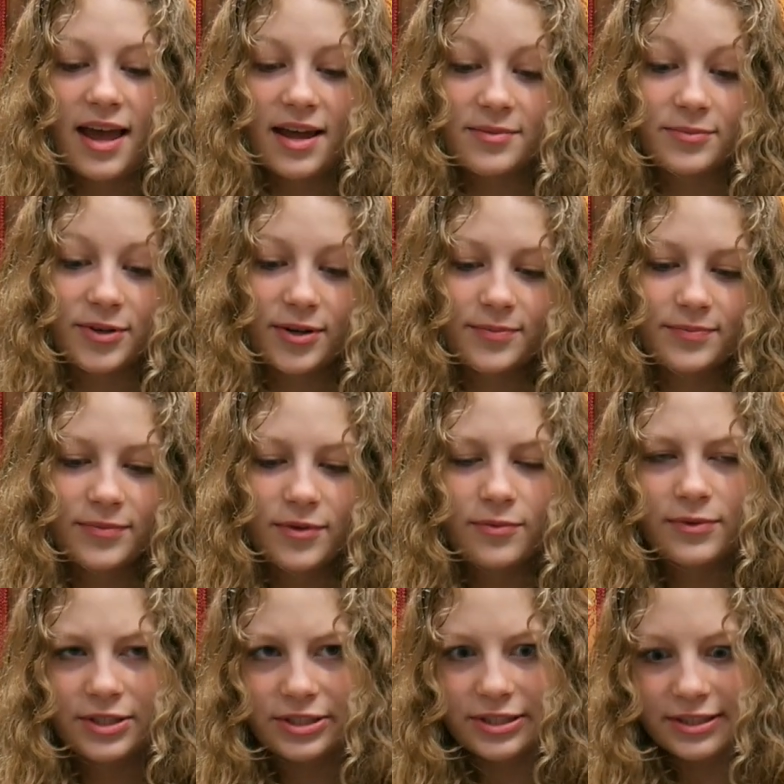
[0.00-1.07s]
Edinburgh,
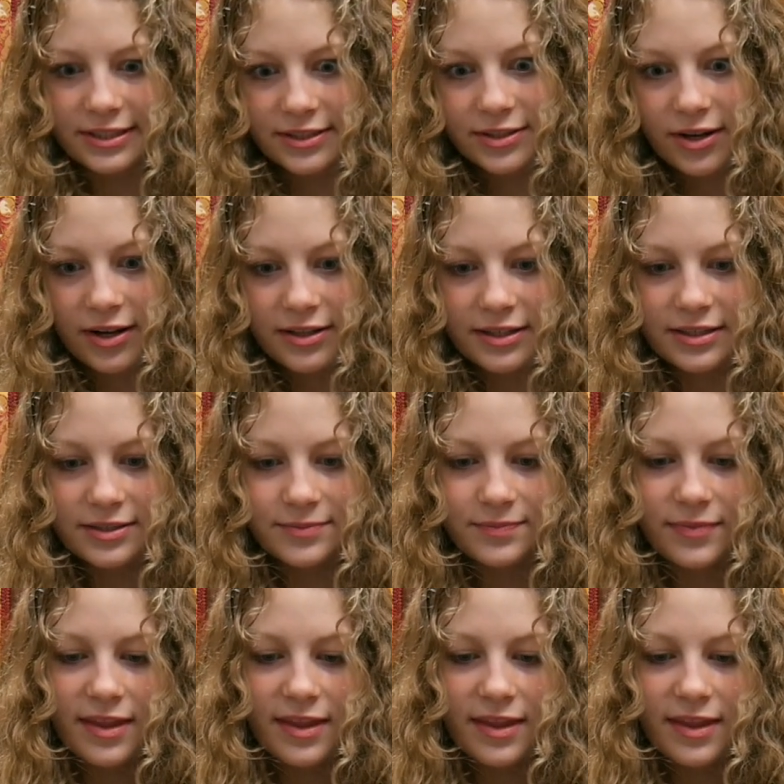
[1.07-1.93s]
which is in Scotland.